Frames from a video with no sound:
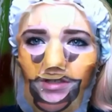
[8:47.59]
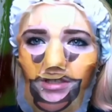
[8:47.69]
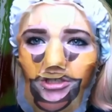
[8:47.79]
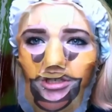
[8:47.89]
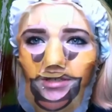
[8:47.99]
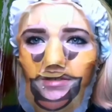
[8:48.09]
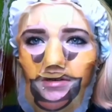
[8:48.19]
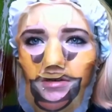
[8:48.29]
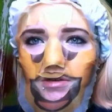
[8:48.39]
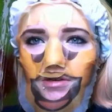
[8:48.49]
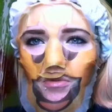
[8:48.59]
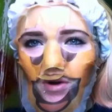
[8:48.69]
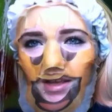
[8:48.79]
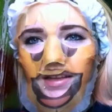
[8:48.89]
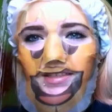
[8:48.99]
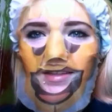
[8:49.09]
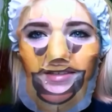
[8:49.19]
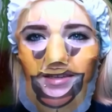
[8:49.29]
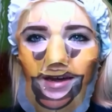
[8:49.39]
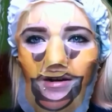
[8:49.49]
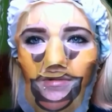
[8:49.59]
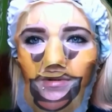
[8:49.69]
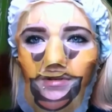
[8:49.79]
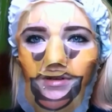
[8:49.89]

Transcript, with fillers: This is just what is this now?